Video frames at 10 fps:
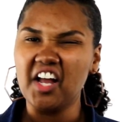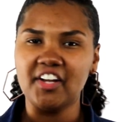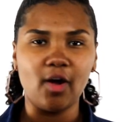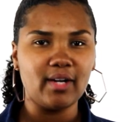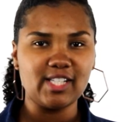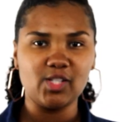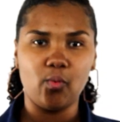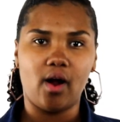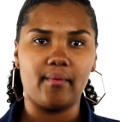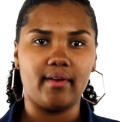No need to
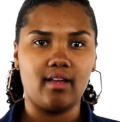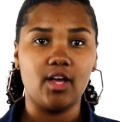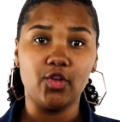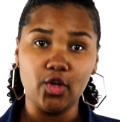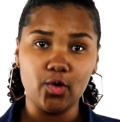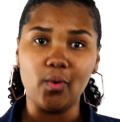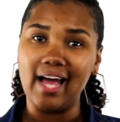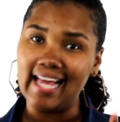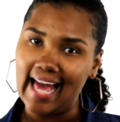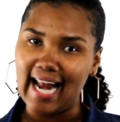worry, you
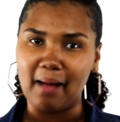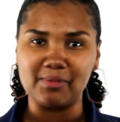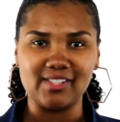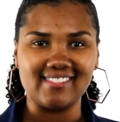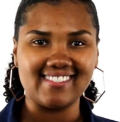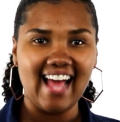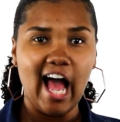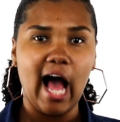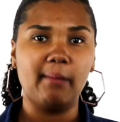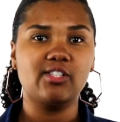got options.
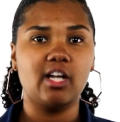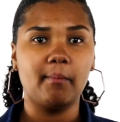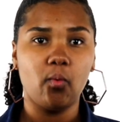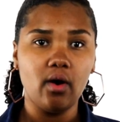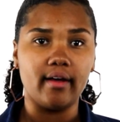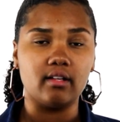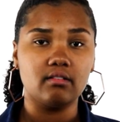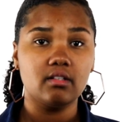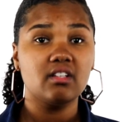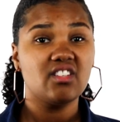Option number 1,
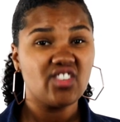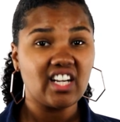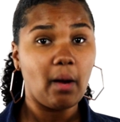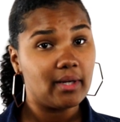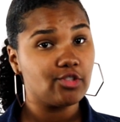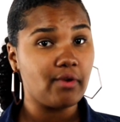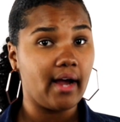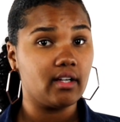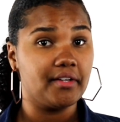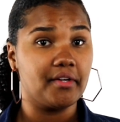you can always dry
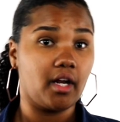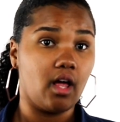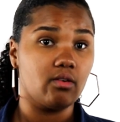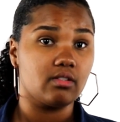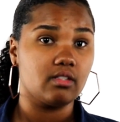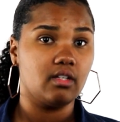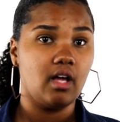clean your clothes.